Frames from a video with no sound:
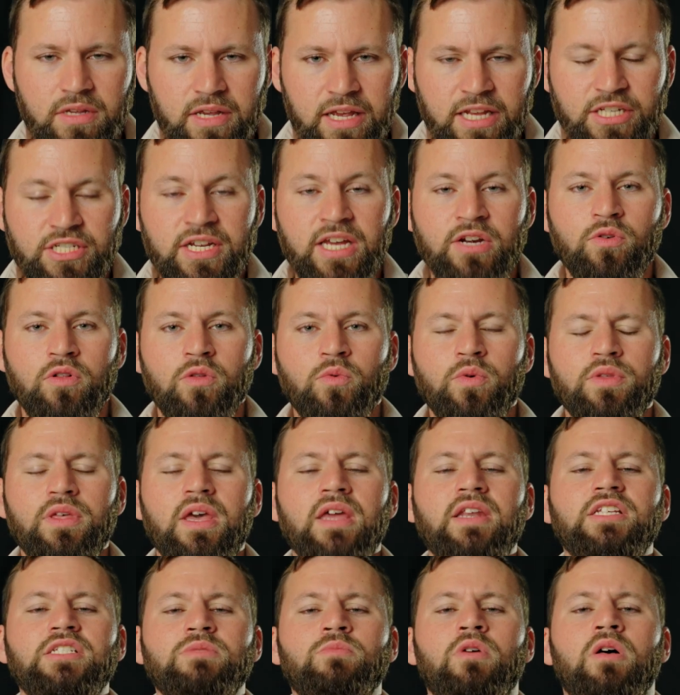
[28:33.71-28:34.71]
In general, with
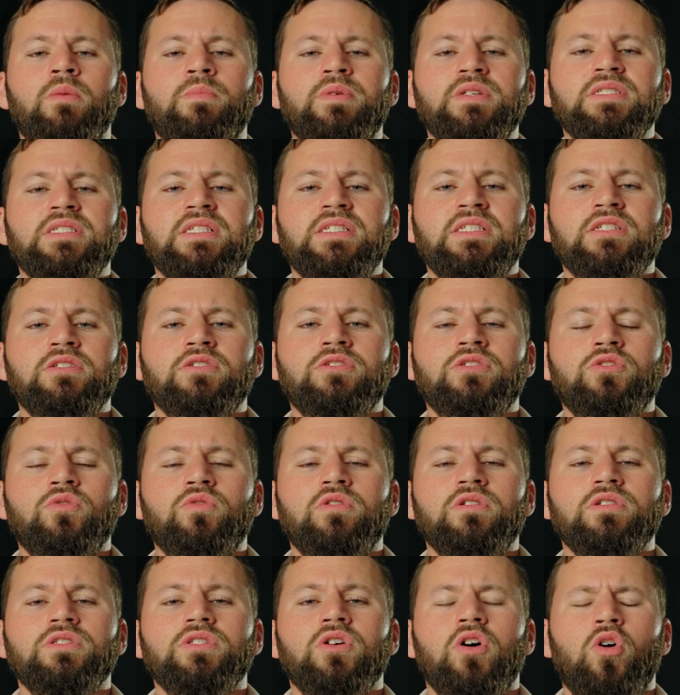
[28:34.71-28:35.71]
any small businesses or
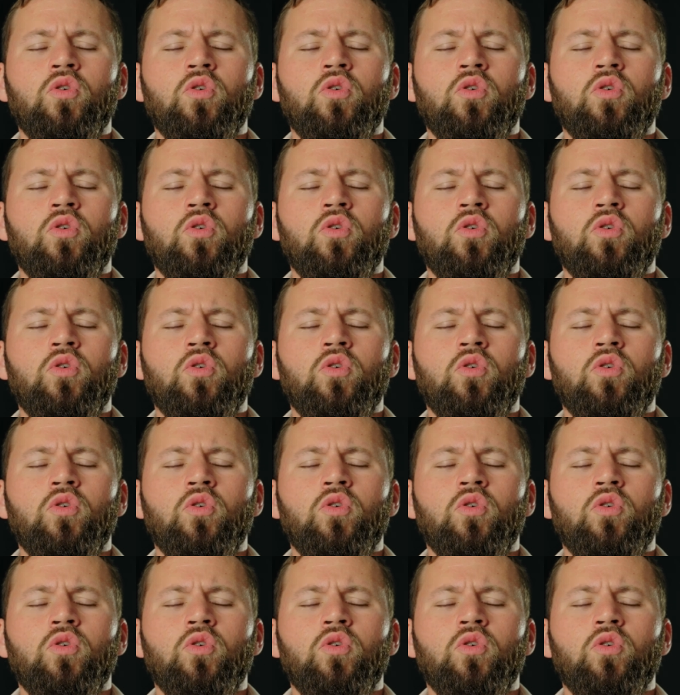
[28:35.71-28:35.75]
stores,